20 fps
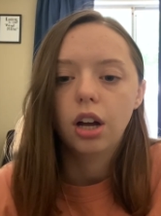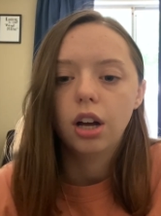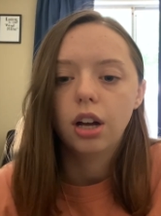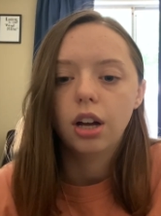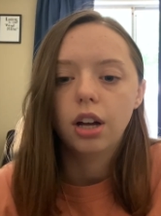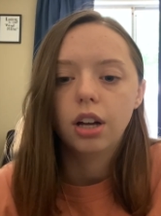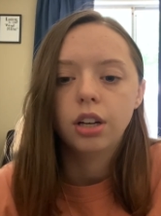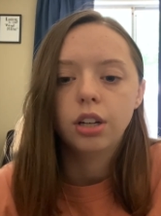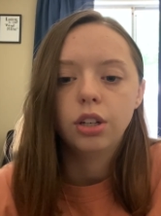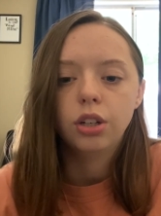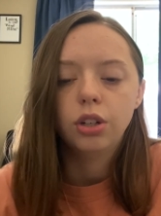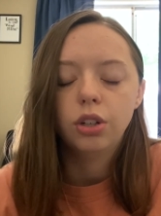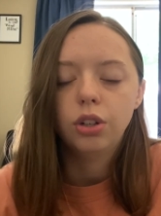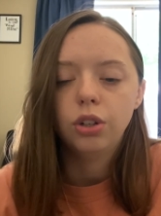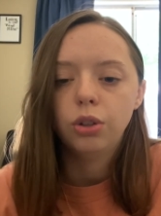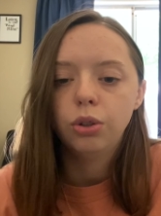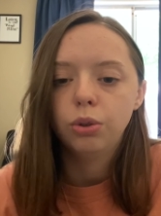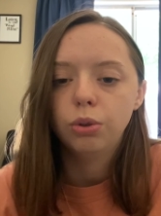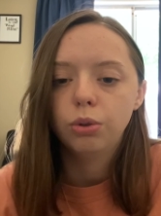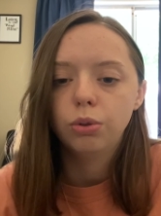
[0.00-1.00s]
a
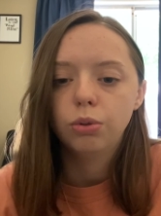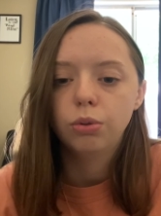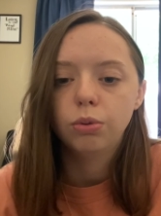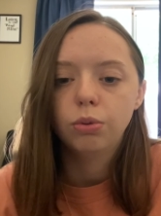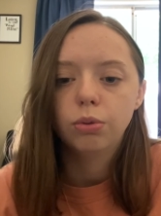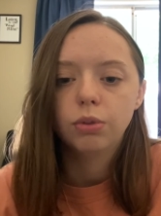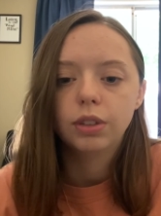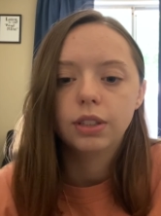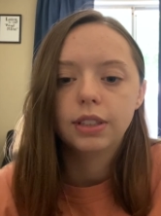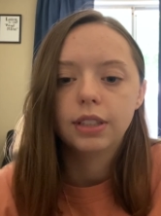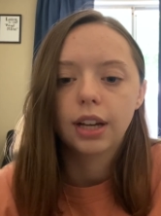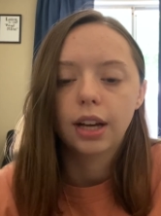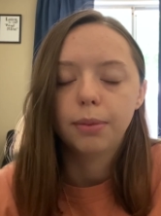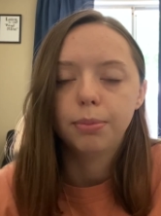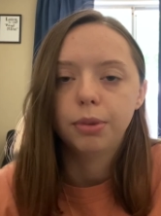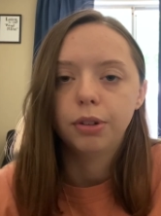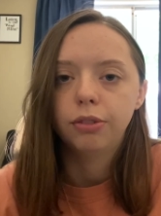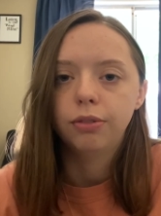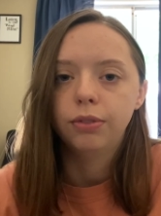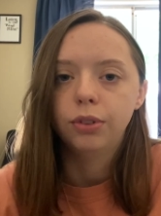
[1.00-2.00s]
new type
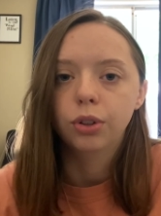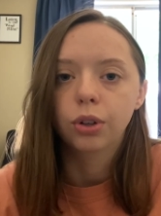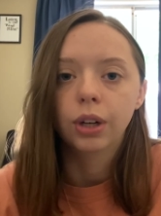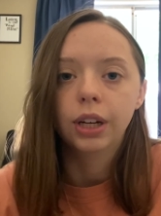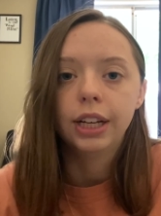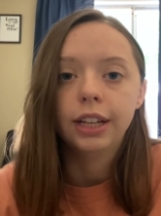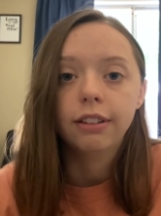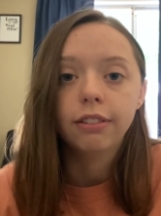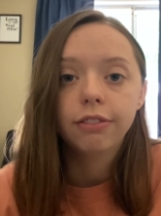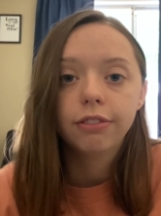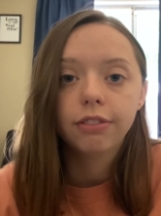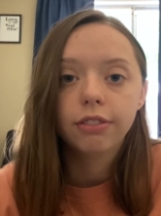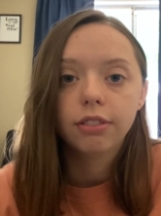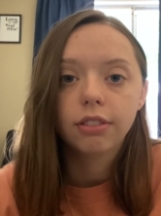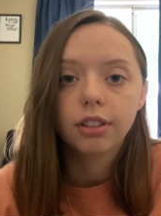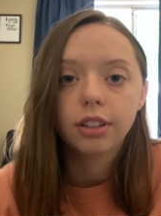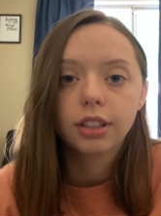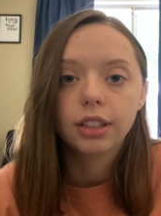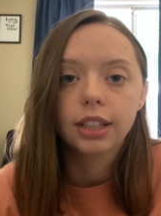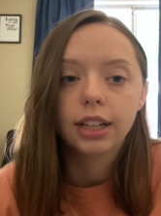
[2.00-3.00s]
of grief
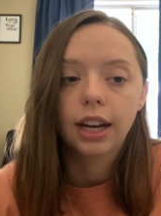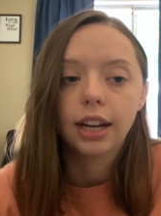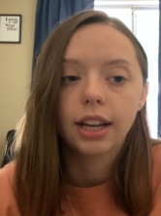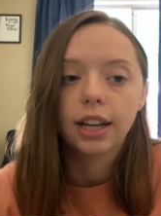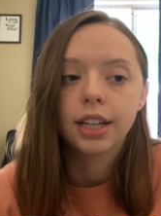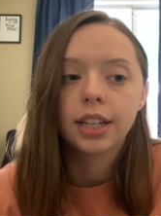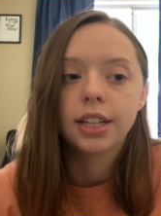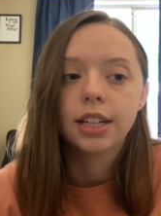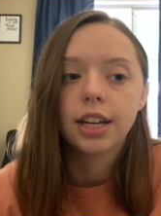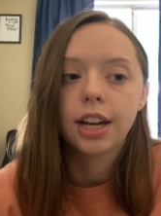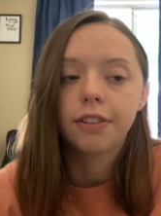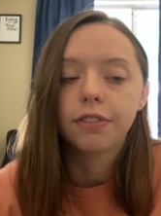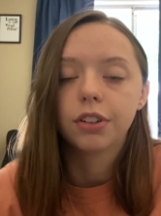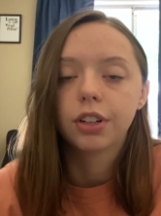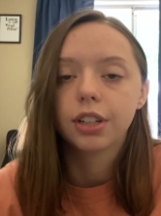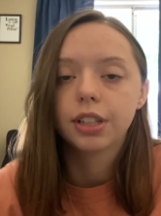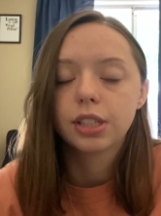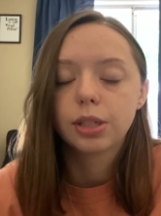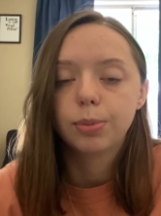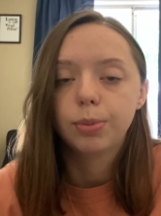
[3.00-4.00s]
that I had never
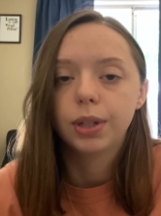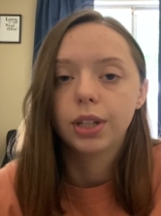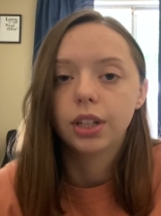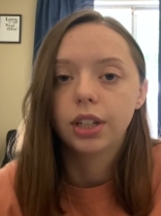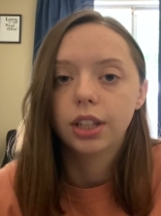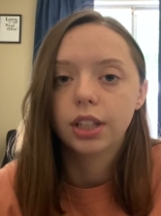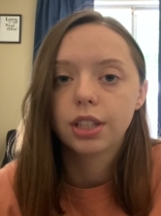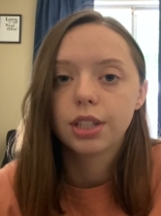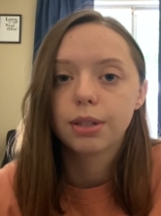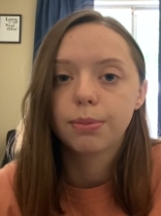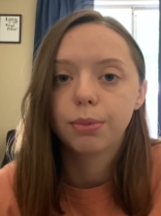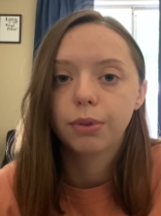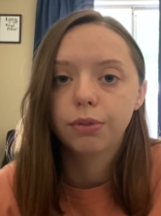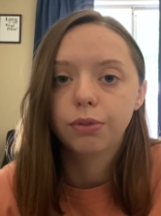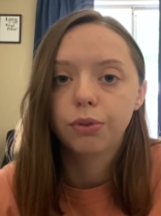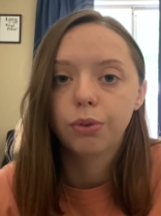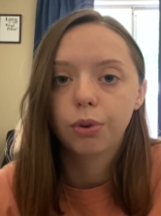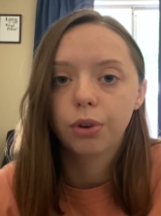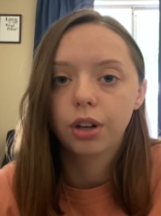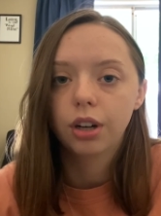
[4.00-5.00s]
experienced
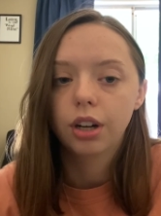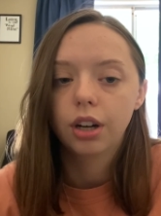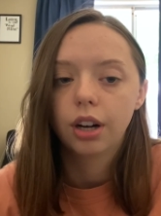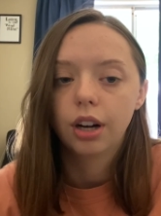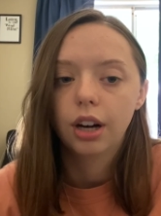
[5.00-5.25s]
before.